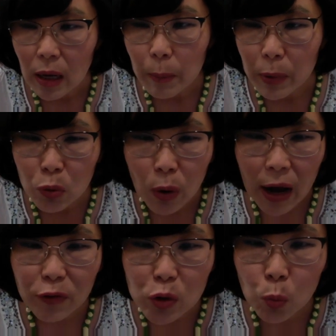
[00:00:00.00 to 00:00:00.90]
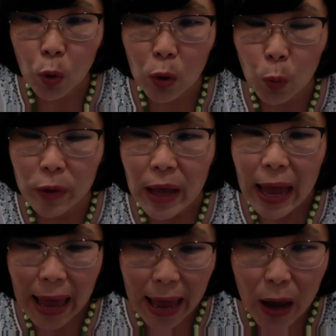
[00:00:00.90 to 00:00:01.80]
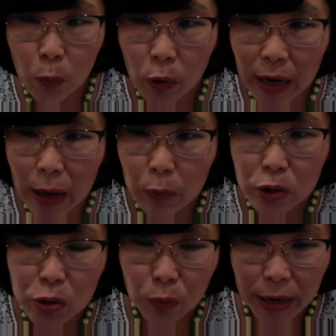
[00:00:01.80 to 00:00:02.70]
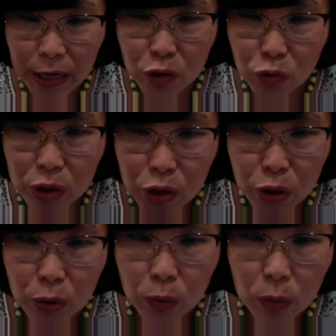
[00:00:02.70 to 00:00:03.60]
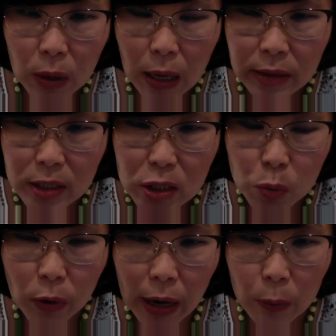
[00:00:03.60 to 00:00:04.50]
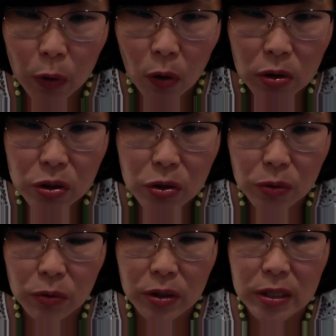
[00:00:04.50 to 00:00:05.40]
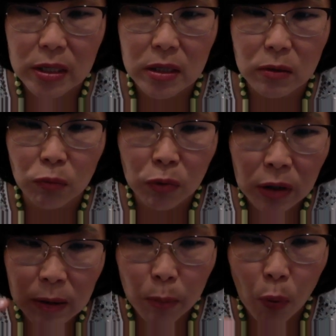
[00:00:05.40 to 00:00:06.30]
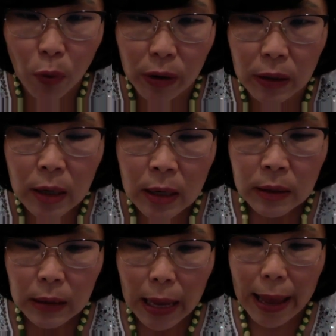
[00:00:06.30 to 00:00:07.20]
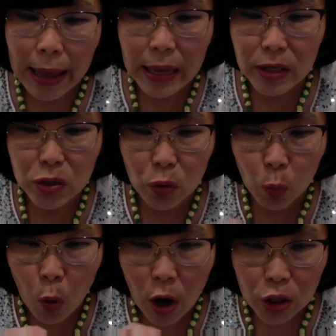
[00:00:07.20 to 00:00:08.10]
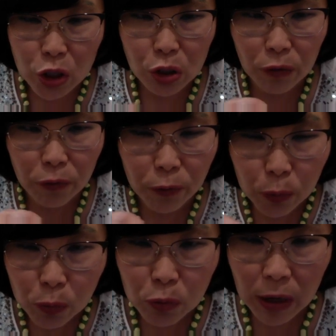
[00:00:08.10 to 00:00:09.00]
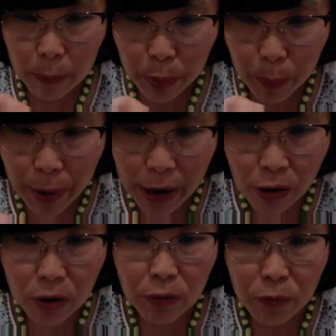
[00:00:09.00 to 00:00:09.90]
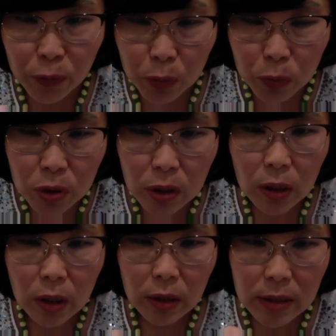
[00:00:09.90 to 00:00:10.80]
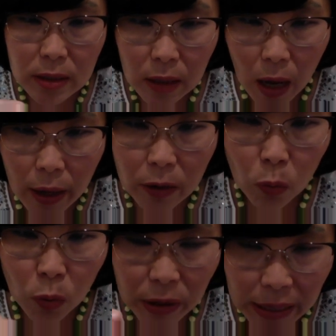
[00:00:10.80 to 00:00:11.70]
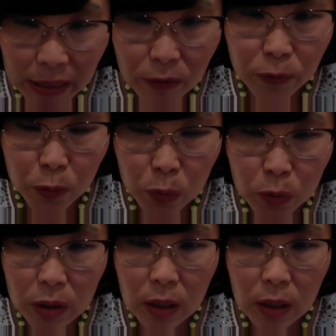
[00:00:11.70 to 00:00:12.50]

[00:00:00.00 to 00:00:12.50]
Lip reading: But you have to work with. And what I would do, Adrian, too, this is what I would also do. This is really important. As you're washing your food and preparing your food, this non-organic food,